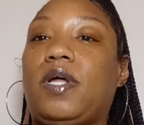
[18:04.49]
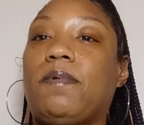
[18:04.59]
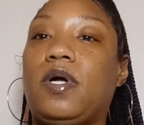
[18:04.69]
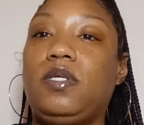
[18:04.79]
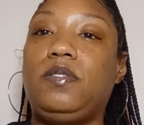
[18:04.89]
i'm
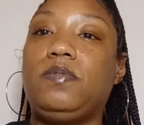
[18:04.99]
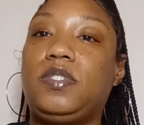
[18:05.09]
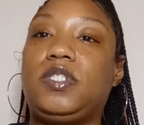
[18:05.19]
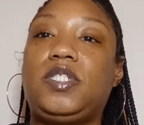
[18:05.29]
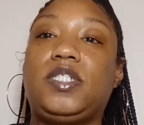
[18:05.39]
going to use
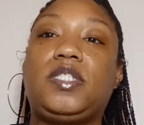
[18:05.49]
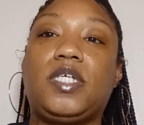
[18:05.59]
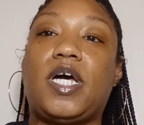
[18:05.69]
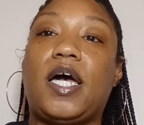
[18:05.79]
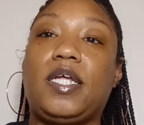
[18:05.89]
the sense that
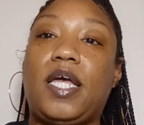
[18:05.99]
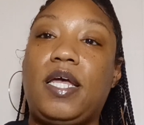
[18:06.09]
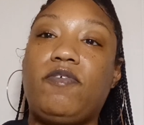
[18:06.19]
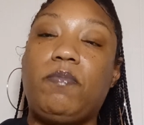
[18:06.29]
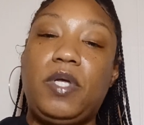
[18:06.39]
god
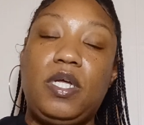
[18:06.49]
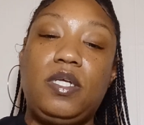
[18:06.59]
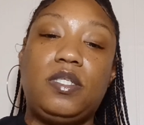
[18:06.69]
gave me